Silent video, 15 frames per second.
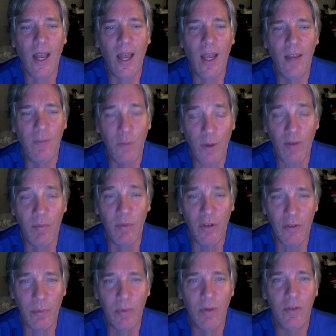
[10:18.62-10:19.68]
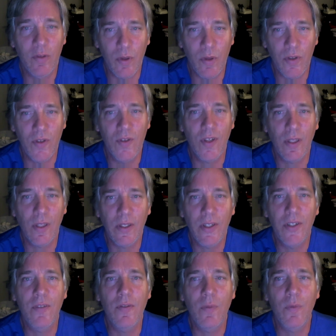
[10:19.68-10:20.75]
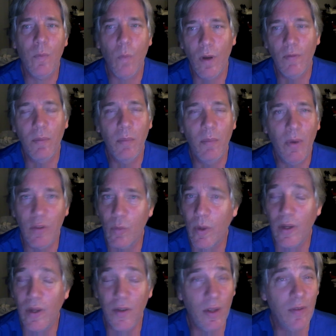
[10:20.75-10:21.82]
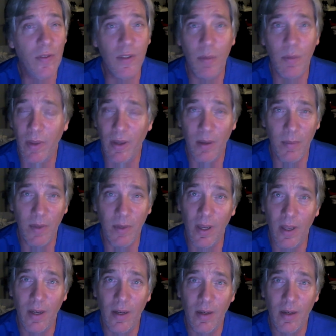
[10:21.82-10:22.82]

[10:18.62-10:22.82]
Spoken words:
if you have multiple sources, at least if one of them goes away, you still have something coming in.